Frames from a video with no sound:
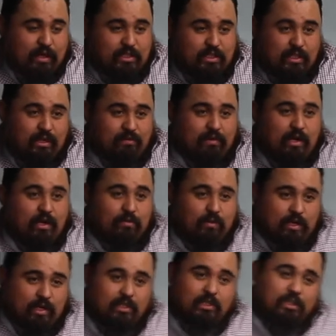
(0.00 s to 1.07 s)
if God
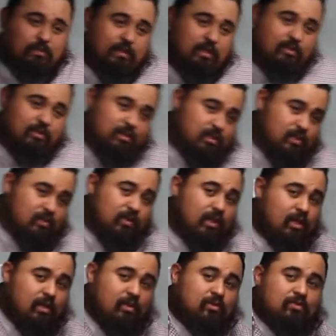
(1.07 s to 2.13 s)
would actually speak to us in the way
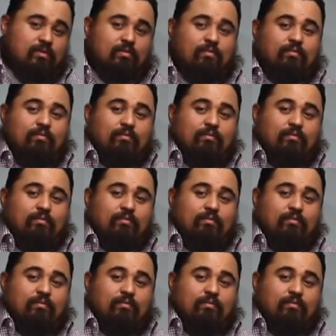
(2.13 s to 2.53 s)
that he used to?